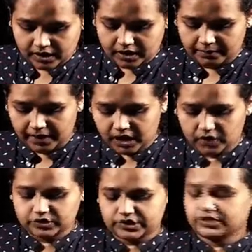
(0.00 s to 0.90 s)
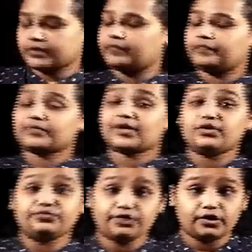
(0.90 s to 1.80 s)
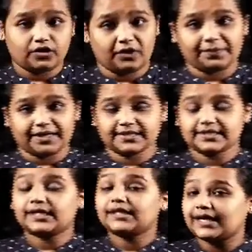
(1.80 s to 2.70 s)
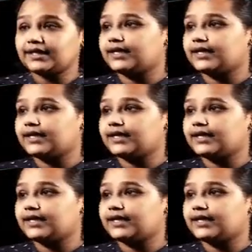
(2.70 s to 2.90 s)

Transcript: about 4 topics. That